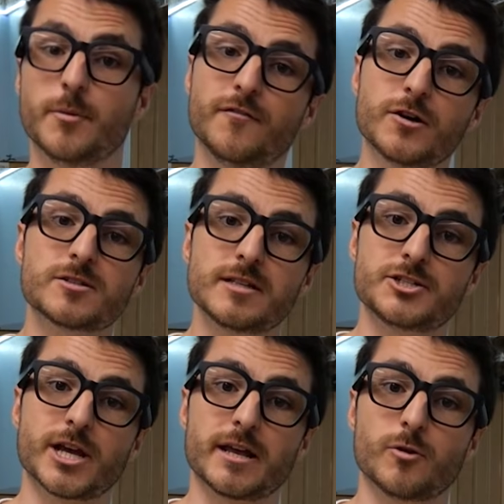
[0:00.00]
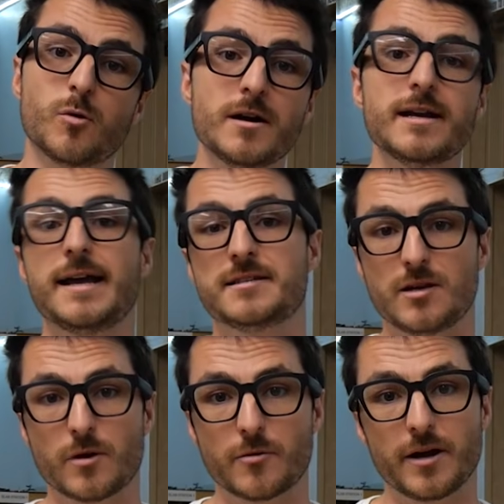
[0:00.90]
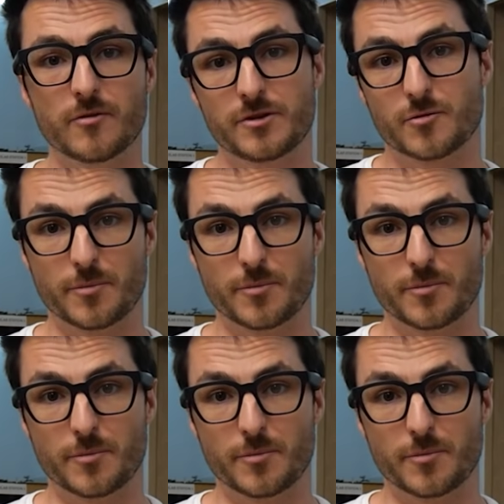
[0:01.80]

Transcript: But first, let's check in with Juan and see where we are with the